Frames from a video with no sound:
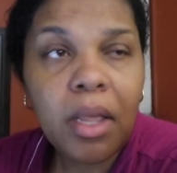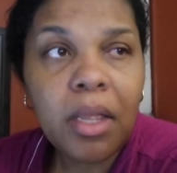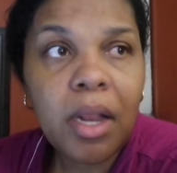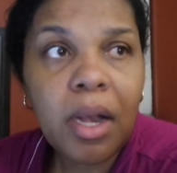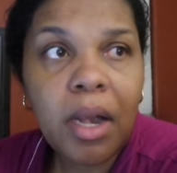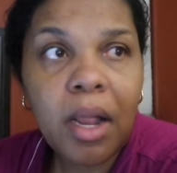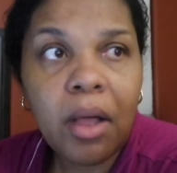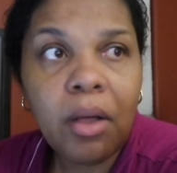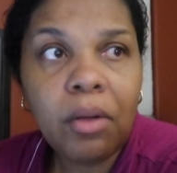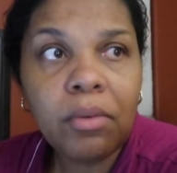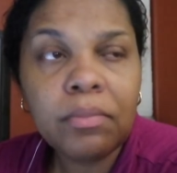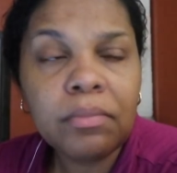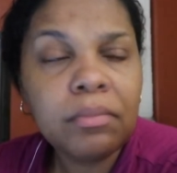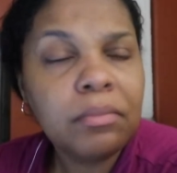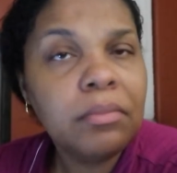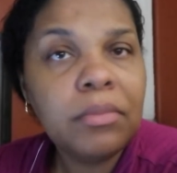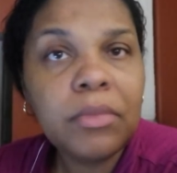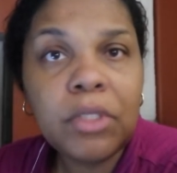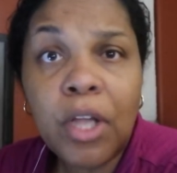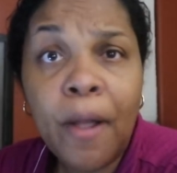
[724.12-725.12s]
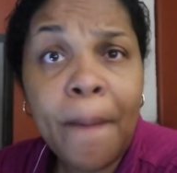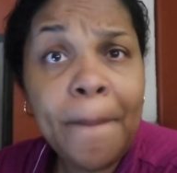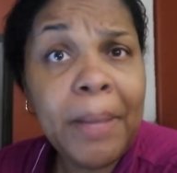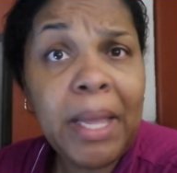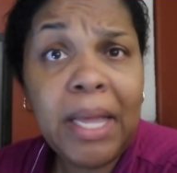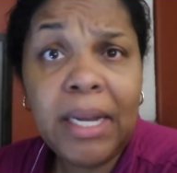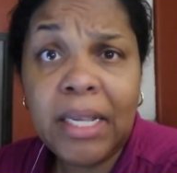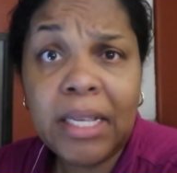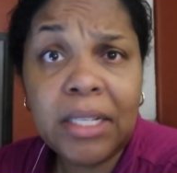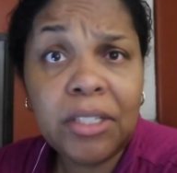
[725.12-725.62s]
you know, your
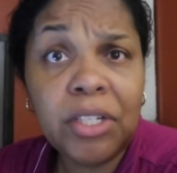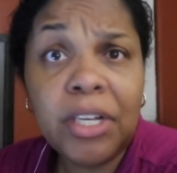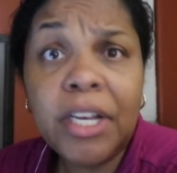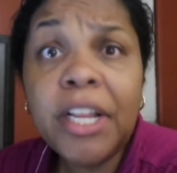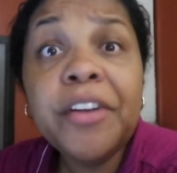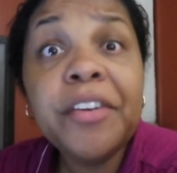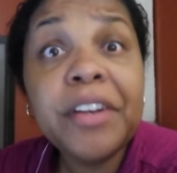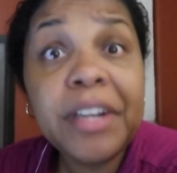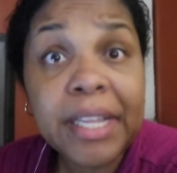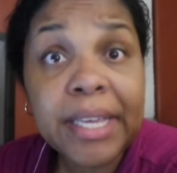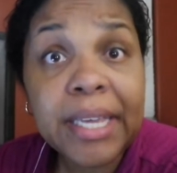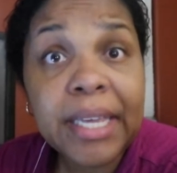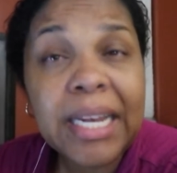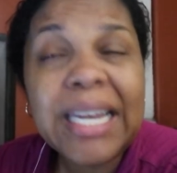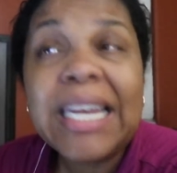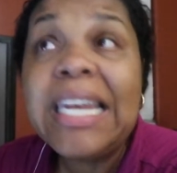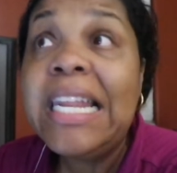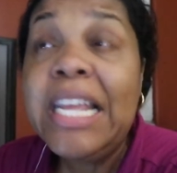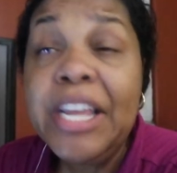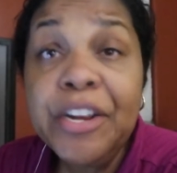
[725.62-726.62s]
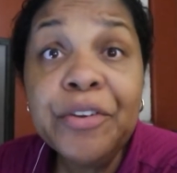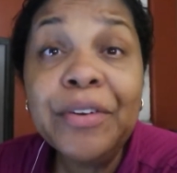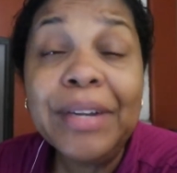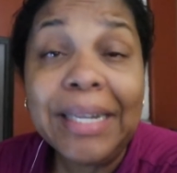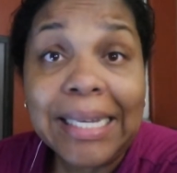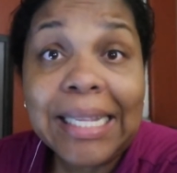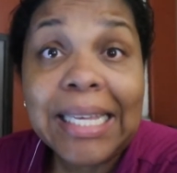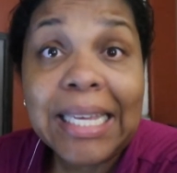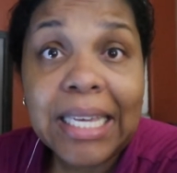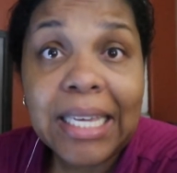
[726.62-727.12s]
money is
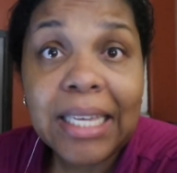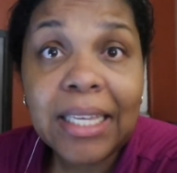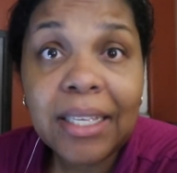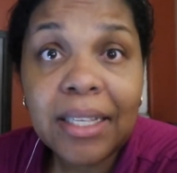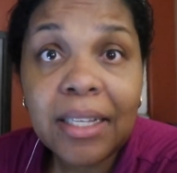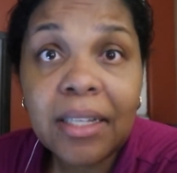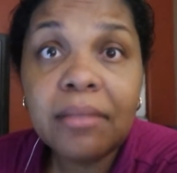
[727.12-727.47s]
literally,